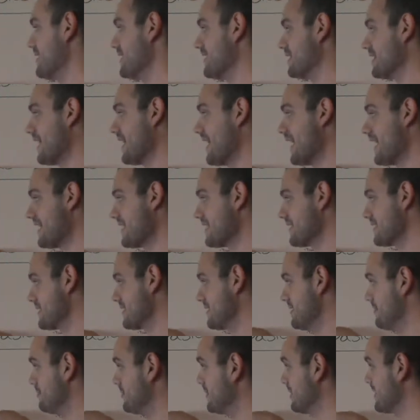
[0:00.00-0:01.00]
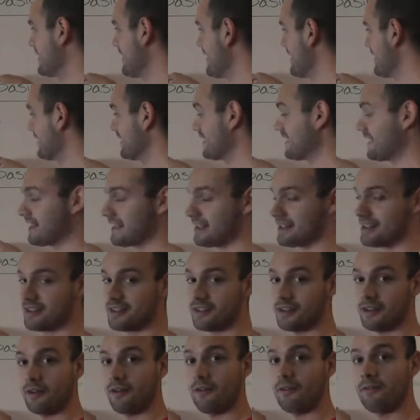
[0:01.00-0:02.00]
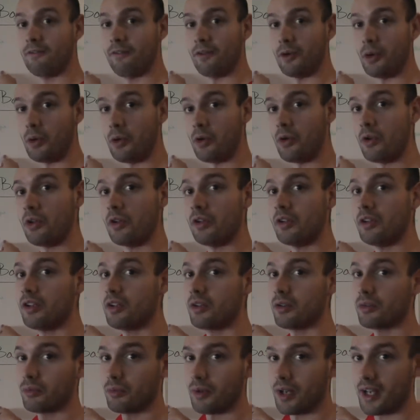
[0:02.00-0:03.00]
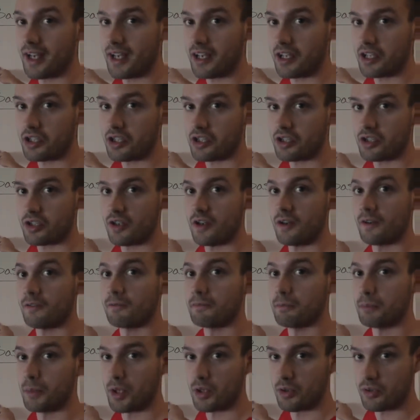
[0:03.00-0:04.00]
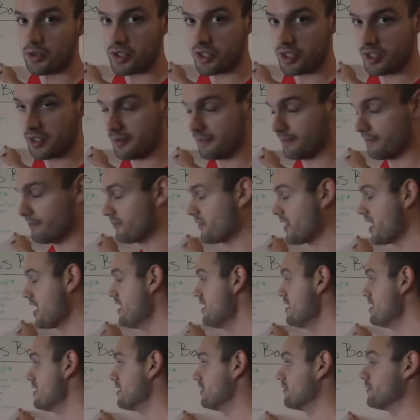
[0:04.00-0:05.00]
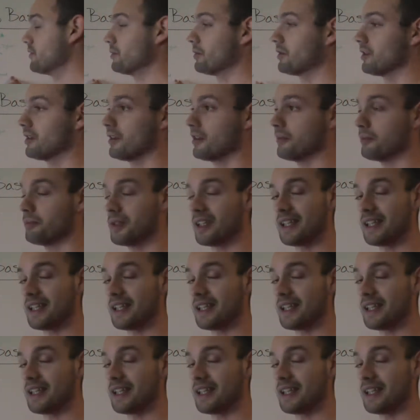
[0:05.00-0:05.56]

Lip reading: then last but not least, full range of motion. If you are a